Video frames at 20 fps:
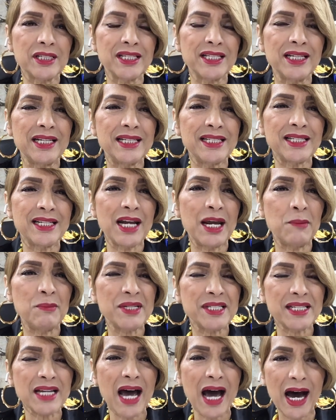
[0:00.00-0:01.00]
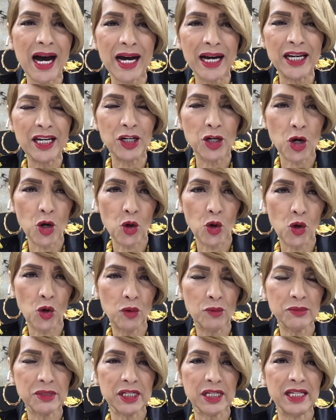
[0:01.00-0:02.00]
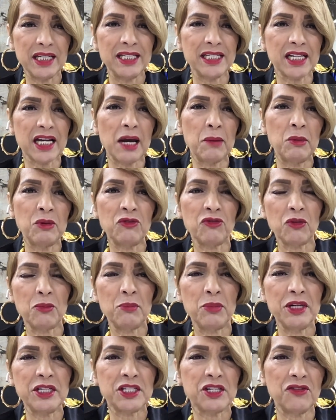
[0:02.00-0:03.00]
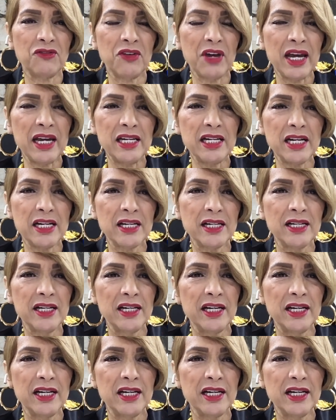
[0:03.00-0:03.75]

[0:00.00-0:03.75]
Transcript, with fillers: and his name is Ian Holmes, and he's coming from Pennsylvania